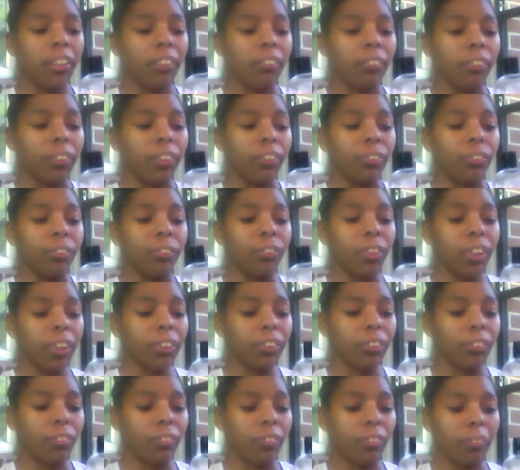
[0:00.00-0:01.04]
when you want
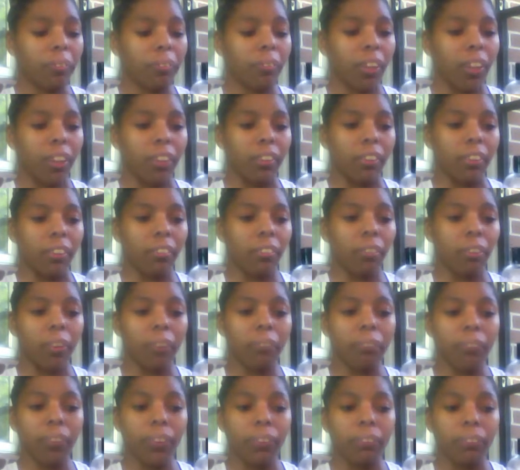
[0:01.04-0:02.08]
to use a product,
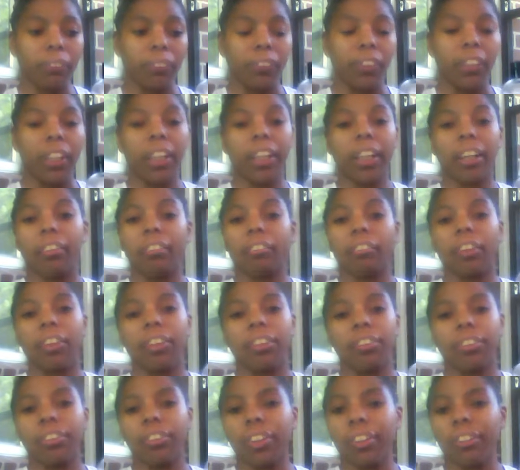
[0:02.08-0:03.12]
some people, like I said,
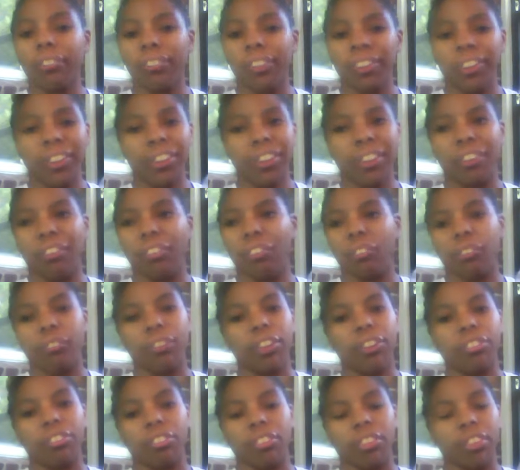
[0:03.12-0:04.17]
you don't want to keep
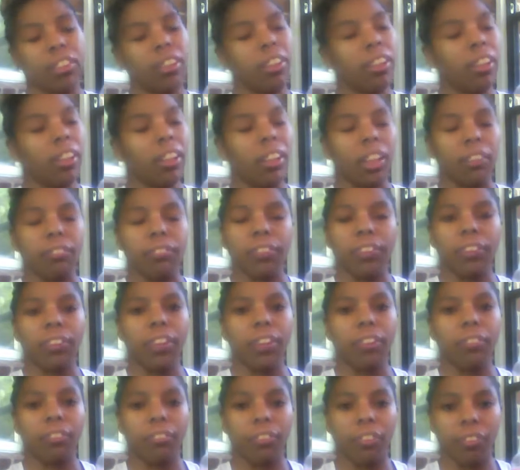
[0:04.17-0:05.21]
switching. If it
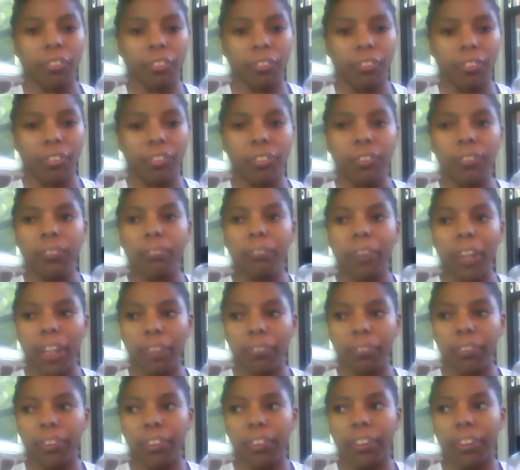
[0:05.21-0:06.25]
don't work for you,
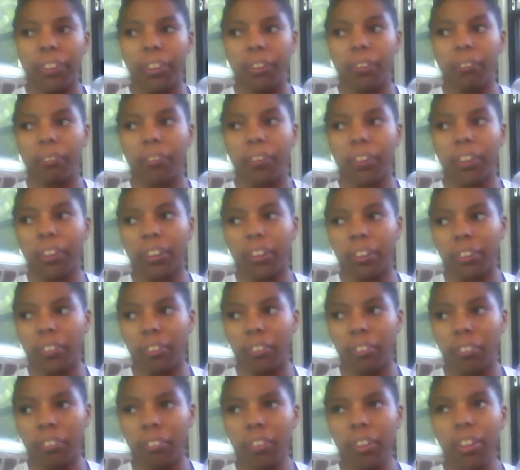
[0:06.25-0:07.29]
maybe it's
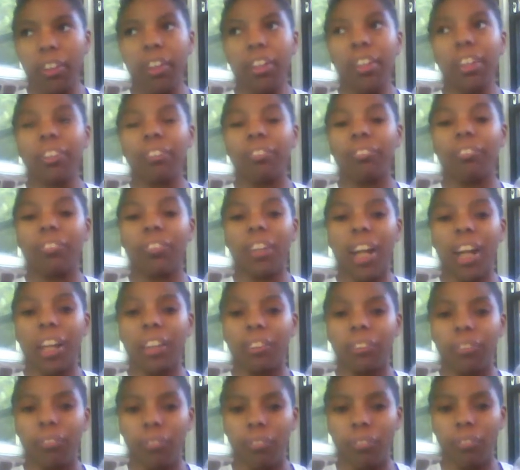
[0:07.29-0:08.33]
because you're
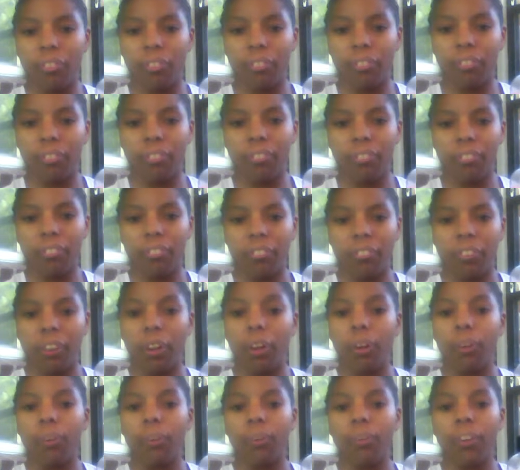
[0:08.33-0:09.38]
not using the
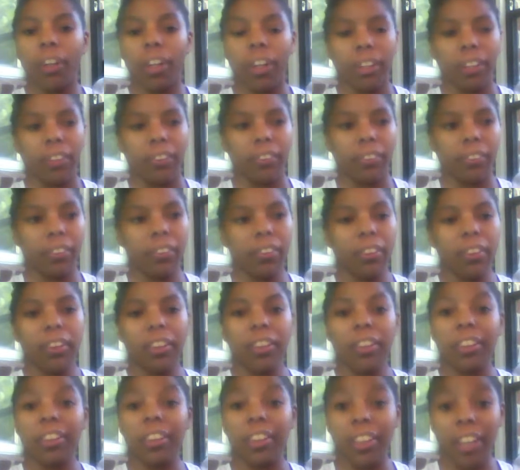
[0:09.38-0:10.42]
whole hair
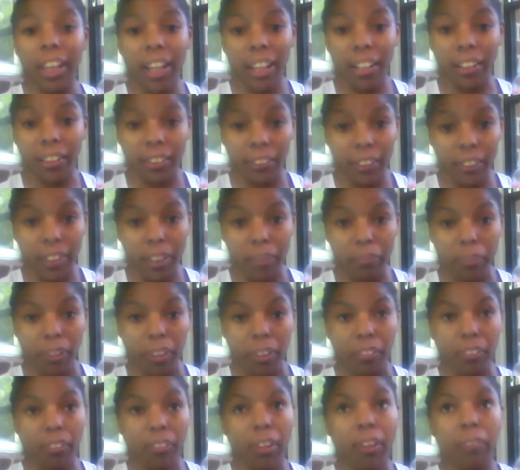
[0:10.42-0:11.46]
line of that
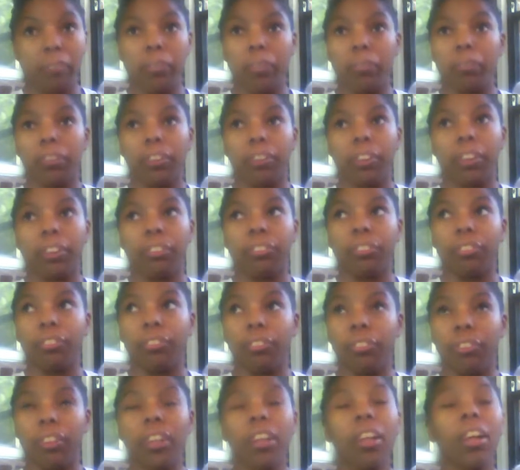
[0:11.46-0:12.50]
product. Some
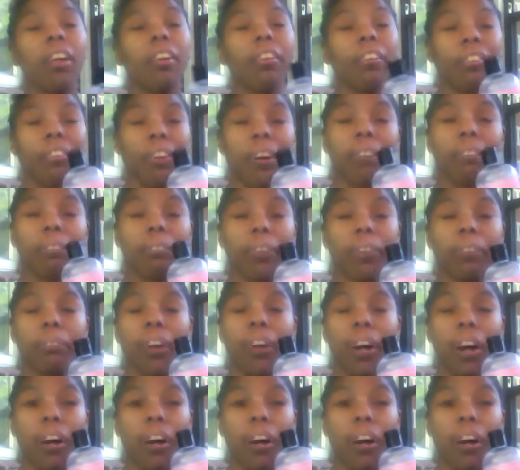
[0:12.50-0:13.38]
people